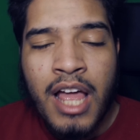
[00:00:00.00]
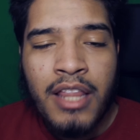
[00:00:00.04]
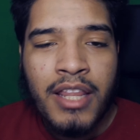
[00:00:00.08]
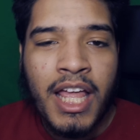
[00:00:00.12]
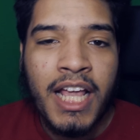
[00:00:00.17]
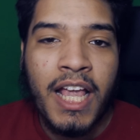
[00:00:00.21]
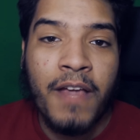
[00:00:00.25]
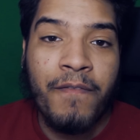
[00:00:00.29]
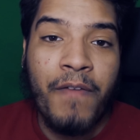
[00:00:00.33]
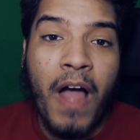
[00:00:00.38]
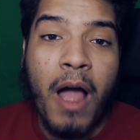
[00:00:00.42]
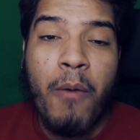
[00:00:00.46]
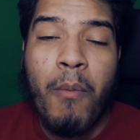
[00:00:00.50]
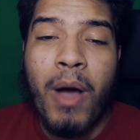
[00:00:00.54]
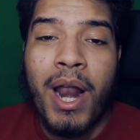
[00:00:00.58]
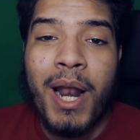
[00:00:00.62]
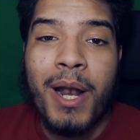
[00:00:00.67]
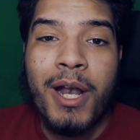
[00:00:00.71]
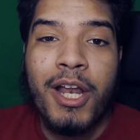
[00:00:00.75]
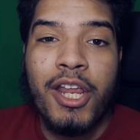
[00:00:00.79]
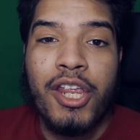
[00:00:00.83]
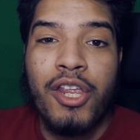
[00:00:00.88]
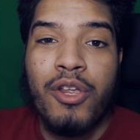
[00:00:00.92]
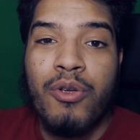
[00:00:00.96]
Like if I
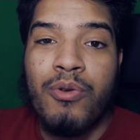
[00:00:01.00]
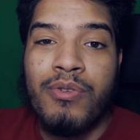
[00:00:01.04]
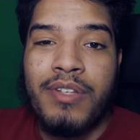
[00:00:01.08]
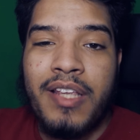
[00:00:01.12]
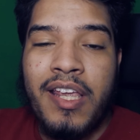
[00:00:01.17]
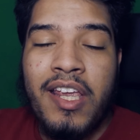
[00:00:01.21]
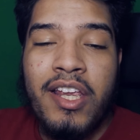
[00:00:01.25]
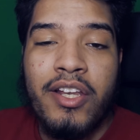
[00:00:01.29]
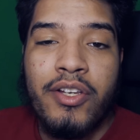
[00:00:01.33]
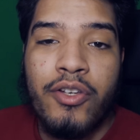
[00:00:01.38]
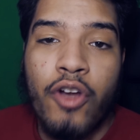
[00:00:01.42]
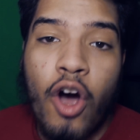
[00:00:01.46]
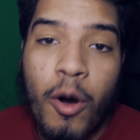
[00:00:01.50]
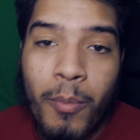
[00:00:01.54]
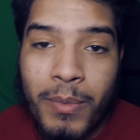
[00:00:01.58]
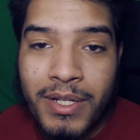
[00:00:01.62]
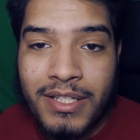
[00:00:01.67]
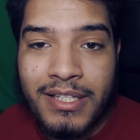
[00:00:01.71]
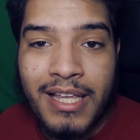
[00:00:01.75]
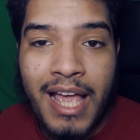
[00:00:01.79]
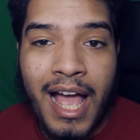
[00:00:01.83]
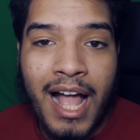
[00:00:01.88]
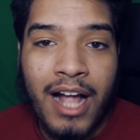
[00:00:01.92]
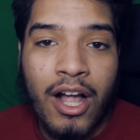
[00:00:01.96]
wanted to use Heat Dome
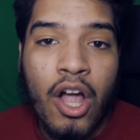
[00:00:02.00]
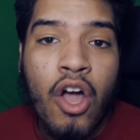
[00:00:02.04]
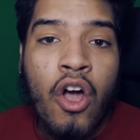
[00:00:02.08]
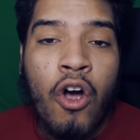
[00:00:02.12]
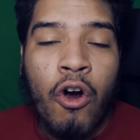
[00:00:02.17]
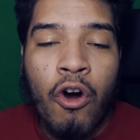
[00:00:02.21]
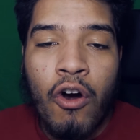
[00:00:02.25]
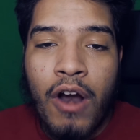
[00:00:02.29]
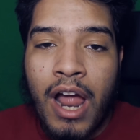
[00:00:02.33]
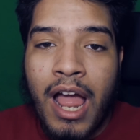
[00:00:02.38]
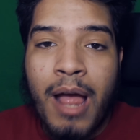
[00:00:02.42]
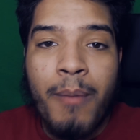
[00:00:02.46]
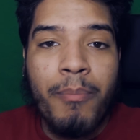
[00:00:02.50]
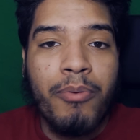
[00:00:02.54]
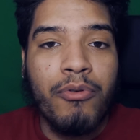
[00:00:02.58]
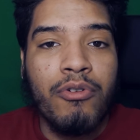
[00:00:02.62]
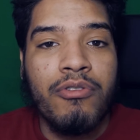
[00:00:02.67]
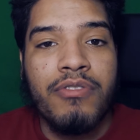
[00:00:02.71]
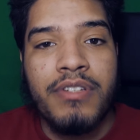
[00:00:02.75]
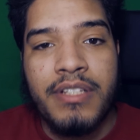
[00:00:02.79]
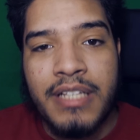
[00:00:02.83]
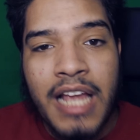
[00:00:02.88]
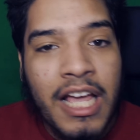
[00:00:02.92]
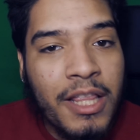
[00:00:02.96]
Attack or
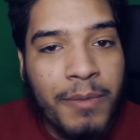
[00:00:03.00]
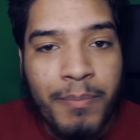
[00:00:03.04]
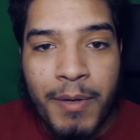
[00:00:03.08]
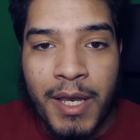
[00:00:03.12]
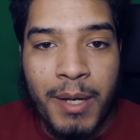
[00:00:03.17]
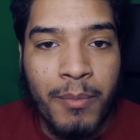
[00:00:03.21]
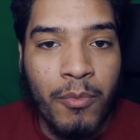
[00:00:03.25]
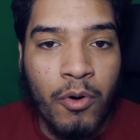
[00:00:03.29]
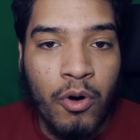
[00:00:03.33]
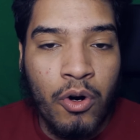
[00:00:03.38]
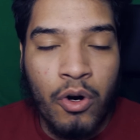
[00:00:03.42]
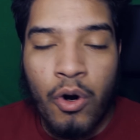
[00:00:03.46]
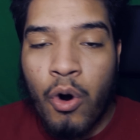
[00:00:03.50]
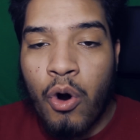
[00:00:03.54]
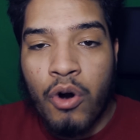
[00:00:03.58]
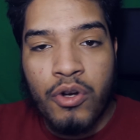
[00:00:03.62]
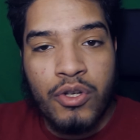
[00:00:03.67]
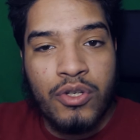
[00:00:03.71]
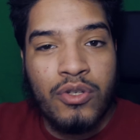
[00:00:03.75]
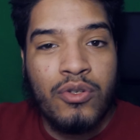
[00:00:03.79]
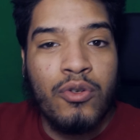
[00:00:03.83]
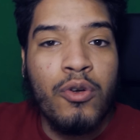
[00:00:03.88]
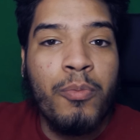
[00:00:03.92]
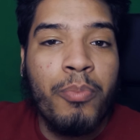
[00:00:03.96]
Emperor's Death Beam or
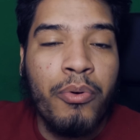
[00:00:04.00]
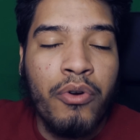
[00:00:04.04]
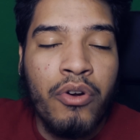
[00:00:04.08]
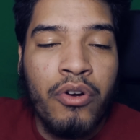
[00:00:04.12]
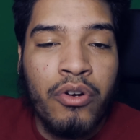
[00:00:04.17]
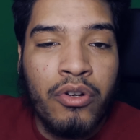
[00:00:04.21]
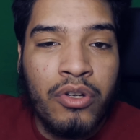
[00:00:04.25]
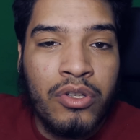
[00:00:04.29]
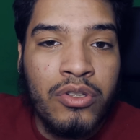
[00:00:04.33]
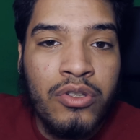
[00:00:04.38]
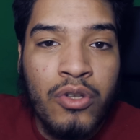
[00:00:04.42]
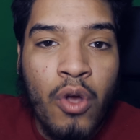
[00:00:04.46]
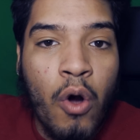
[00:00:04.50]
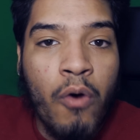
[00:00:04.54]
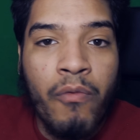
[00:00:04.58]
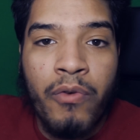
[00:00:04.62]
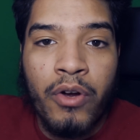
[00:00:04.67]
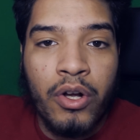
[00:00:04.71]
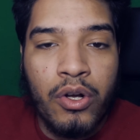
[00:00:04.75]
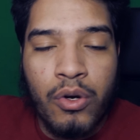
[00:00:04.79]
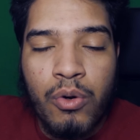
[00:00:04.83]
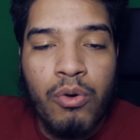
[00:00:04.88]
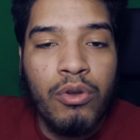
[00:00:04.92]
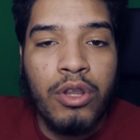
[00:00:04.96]

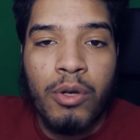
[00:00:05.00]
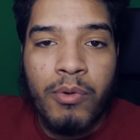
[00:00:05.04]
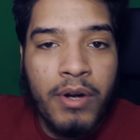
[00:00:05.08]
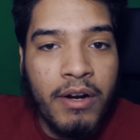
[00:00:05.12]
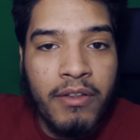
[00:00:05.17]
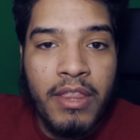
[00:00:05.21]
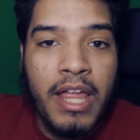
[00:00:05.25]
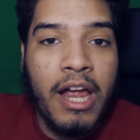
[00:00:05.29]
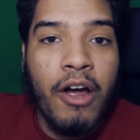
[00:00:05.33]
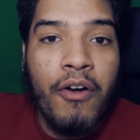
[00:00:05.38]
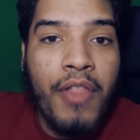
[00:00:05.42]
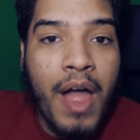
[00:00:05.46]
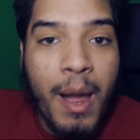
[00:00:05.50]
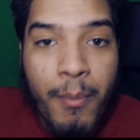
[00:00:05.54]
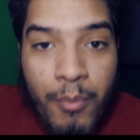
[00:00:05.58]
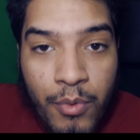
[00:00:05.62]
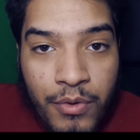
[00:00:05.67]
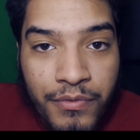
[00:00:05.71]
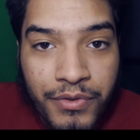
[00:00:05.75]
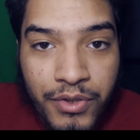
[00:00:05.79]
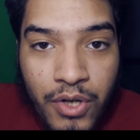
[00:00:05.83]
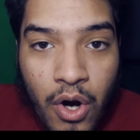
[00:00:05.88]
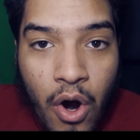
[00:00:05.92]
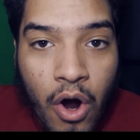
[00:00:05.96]
Supernova Cooler, whatever the hell that
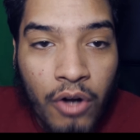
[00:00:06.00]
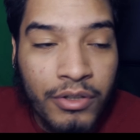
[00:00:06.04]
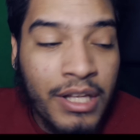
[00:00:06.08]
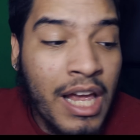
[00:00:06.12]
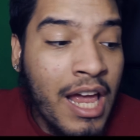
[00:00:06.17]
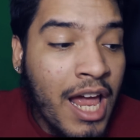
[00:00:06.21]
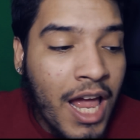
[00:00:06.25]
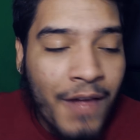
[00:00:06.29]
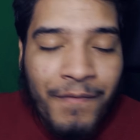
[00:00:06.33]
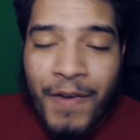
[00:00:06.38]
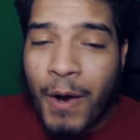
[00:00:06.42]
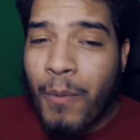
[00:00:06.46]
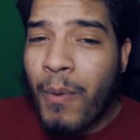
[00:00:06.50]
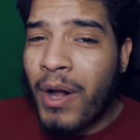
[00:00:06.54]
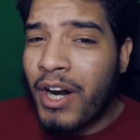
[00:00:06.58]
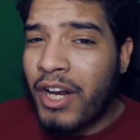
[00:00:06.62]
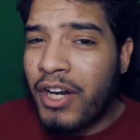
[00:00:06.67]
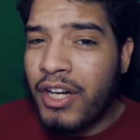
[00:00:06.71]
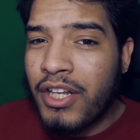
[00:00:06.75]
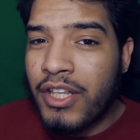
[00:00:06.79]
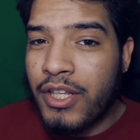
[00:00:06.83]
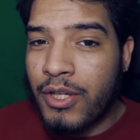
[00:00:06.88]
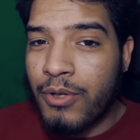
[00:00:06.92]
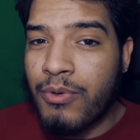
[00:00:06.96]
move's called, if I wanted
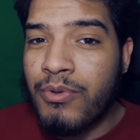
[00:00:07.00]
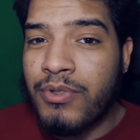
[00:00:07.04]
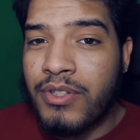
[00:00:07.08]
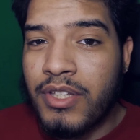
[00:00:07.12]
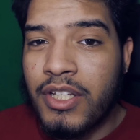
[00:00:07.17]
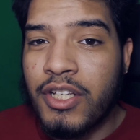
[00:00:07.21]
to use